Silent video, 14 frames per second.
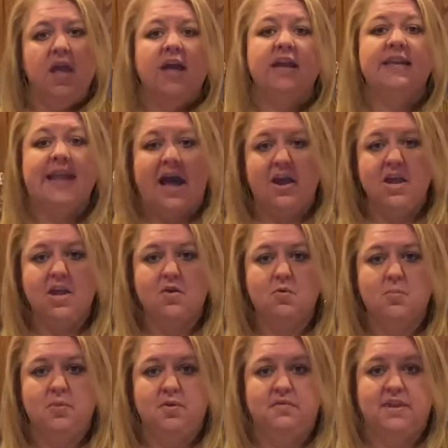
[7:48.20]
Now you can
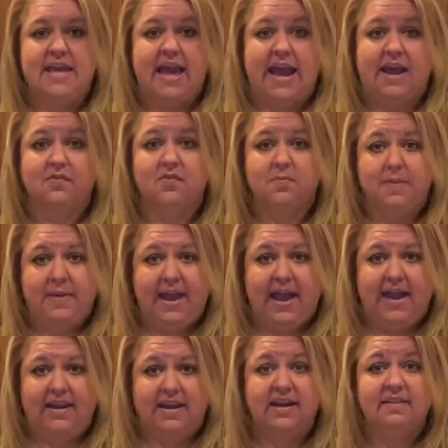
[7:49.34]
remove the cake from the
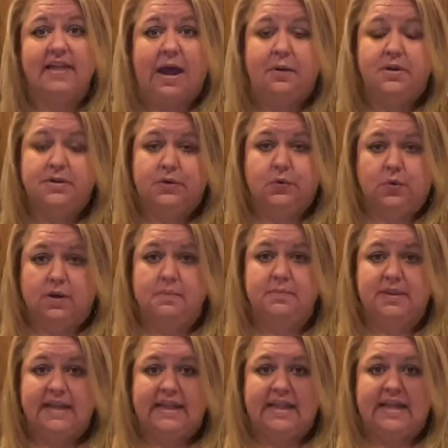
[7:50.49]
pan and allow it to cool
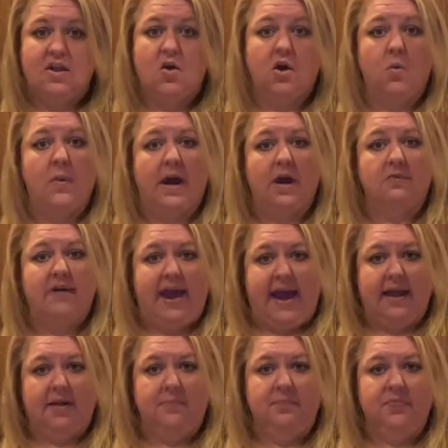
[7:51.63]
completely on a wire
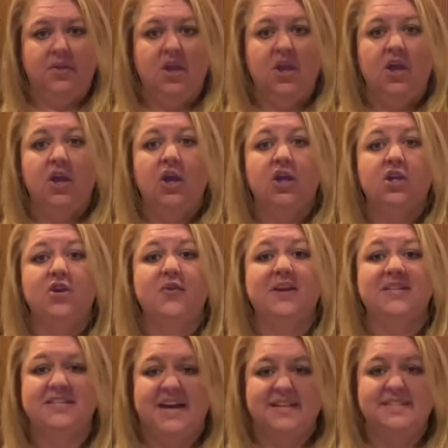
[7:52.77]
rack. You
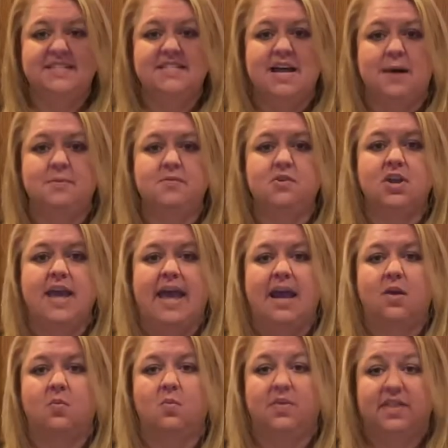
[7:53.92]
can dust the top of your
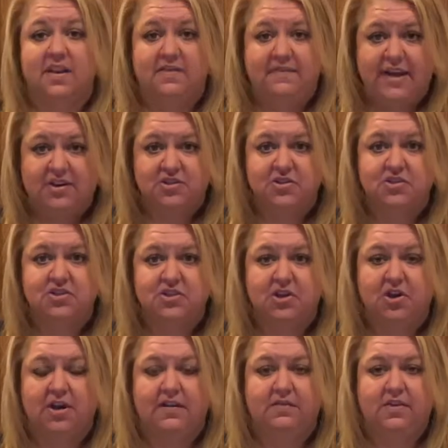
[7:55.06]
cake with confectioner's
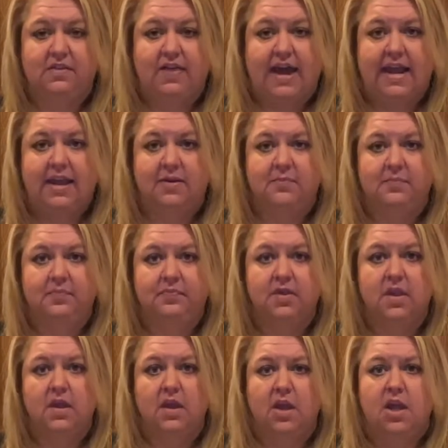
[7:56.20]
sugar if you like.
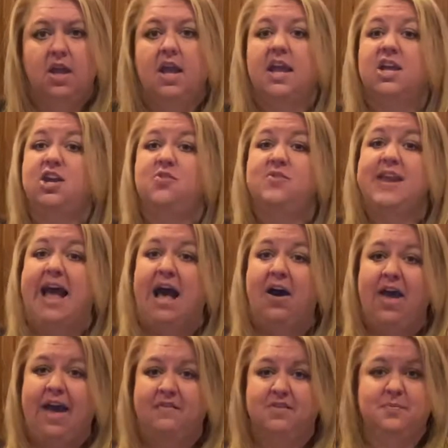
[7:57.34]
You now
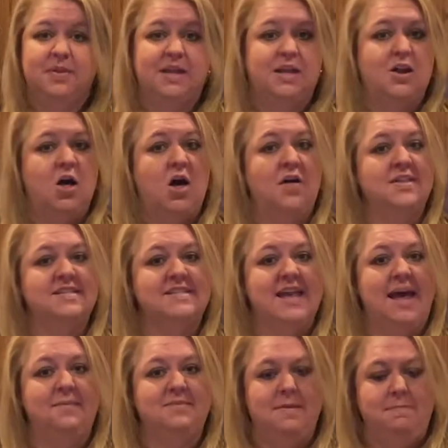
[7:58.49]
have completed all the
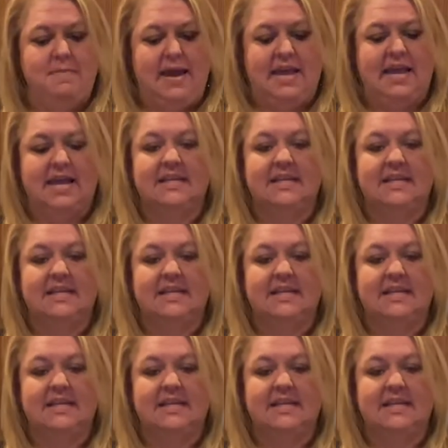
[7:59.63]
steps in baking a